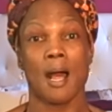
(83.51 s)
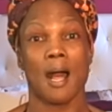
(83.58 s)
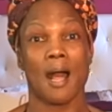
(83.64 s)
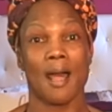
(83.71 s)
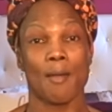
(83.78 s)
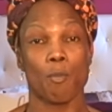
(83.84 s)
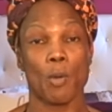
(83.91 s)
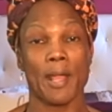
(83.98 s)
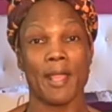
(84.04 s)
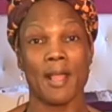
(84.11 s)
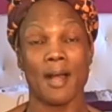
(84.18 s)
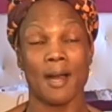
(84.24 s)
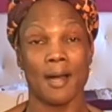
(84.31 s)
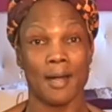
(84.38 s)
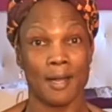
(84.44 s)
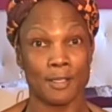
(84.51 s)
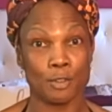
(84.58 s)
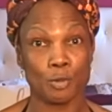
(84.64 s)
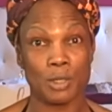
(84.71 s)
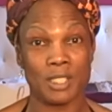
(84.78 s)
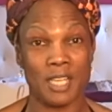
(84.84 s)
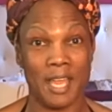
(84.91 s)
I weigh
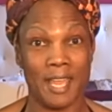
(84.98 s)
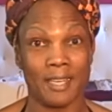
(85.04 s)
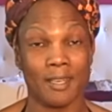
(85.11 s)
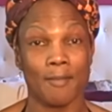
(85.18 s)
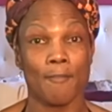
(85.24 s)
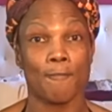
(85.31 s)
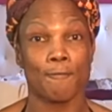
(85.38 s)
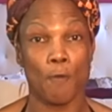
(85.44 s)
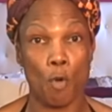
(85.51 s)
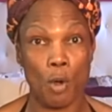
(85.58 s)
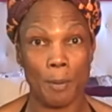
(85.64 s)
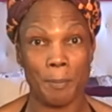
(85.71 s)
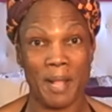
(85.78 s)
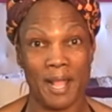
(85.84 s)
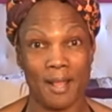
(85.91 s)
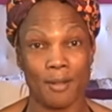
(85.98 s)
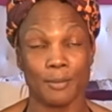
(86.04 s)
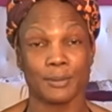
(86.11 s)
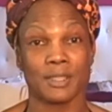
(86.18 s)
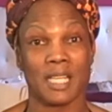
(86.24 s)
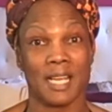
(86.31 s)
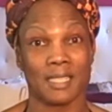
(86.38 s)
184
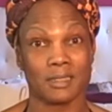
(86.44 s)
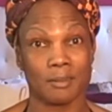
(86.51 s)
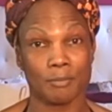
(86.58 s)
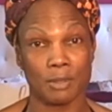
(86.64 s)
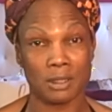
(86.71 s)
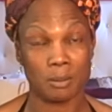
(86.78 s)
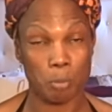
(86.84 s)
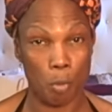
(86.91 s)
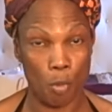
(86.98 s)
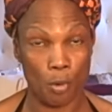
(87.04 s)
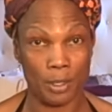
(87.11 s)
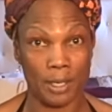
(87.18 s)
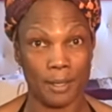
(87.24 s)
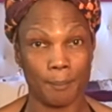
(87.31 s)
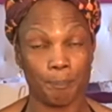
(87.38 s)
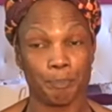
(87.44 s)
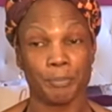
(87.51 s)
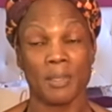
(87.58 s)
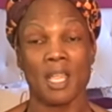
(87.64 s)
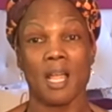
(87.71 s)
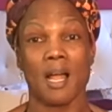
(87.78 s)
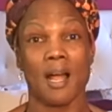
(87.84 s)
pounds as of this morning.
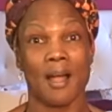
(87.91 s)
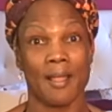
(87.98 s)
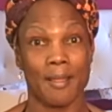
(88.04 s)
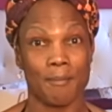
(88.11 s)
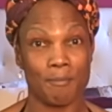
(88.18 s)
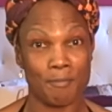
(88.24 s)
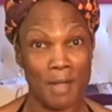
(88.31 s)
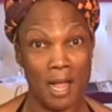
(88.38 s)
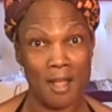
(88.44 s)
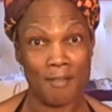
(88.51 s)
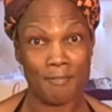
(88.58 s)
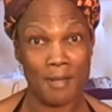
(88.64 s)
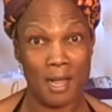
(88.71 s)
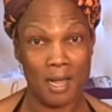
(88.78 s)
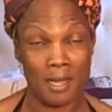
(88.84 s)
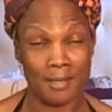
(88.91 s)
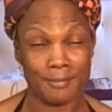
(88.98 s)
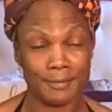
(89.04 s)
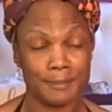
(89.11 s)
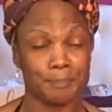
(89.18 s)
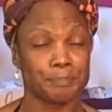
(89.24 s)
I am 5'5",